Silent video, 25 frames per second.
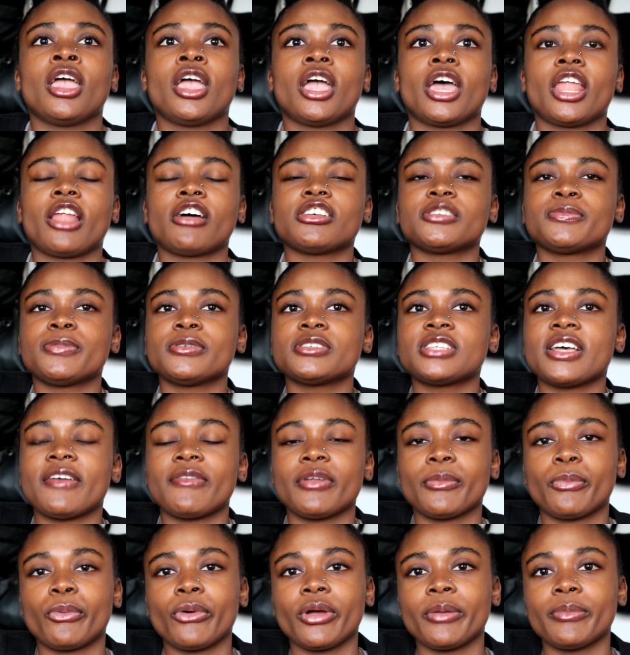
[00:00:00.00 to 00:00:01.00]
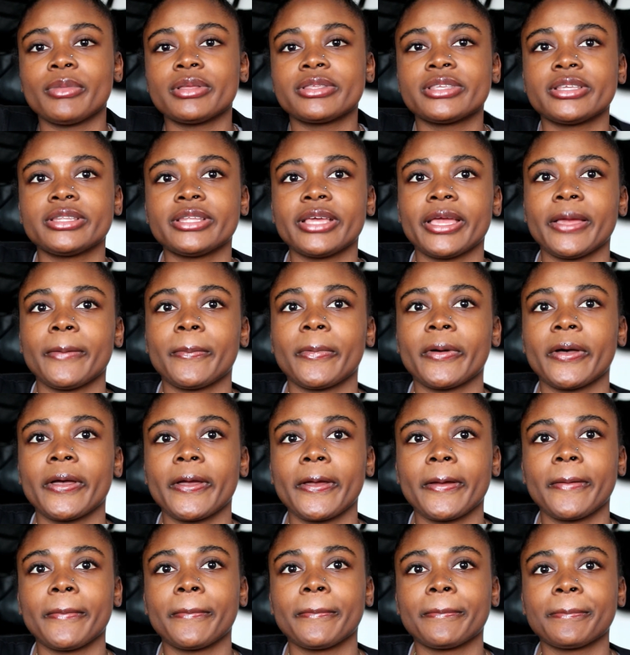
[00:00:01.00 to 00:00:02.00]
And I was supposed to have an appointment today,
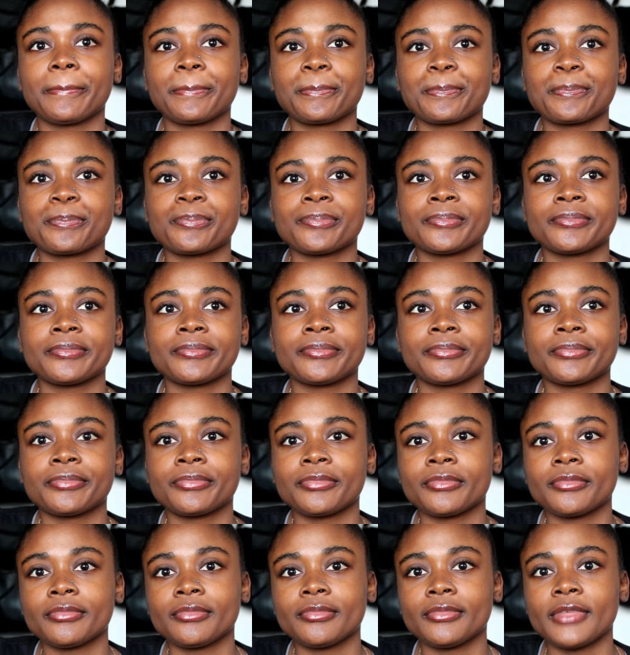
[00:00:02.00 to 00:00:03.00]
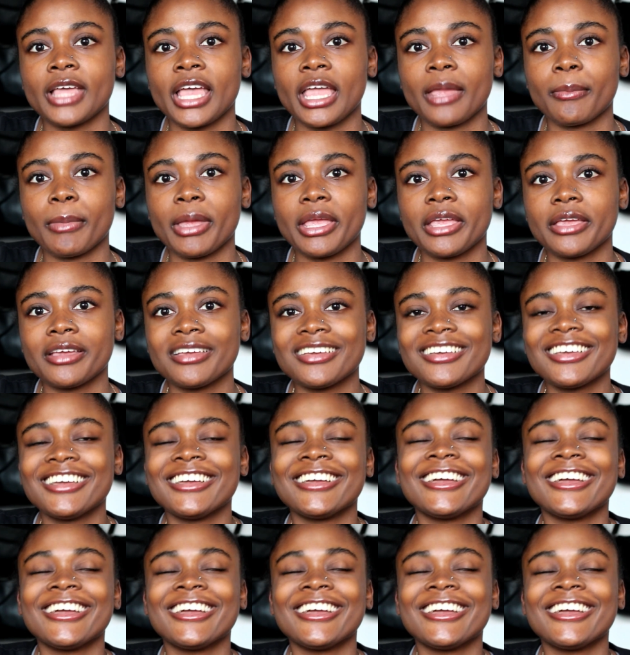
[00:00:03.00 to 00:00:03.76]
but I didn't make it.